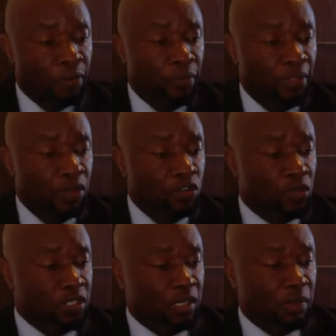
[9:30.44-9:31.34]
Without
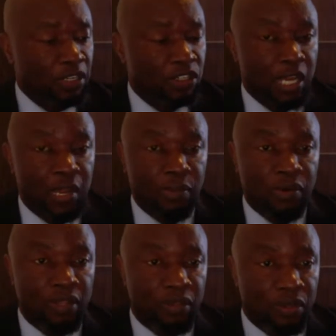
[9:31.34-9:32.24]
wasting much time
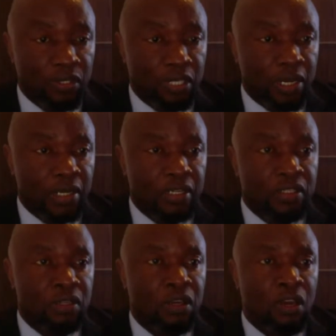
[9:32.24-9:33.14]
on those
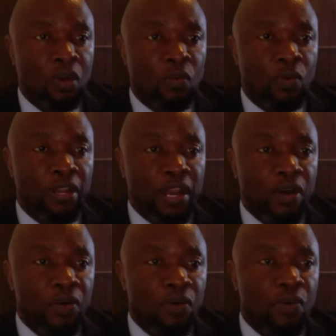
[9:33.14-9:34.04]
areas, we
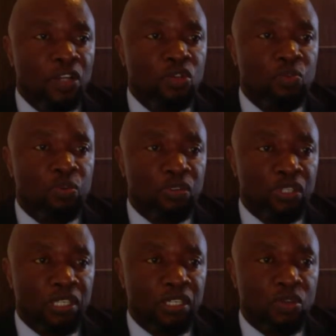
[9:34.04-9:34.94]
now want to
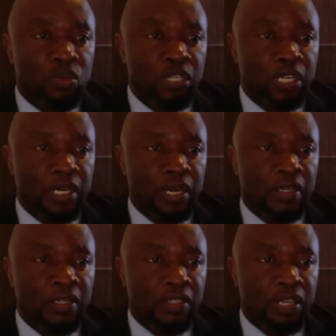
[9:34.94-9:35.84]
proceed today
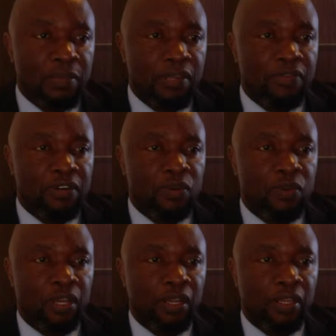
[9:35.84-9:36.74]
and examine very
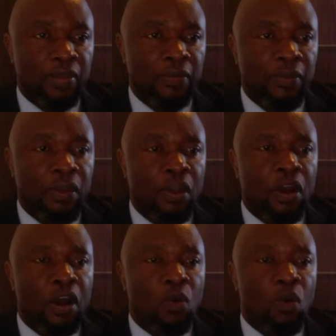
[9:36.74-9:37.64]
quickly
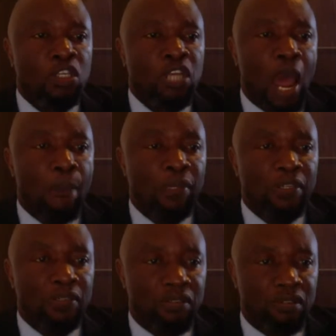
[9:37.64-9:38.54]
what
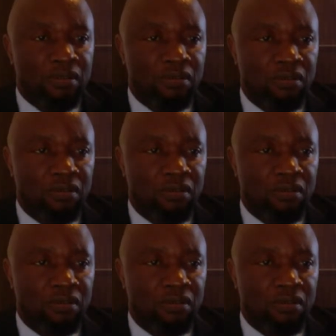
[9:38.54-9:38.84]
happens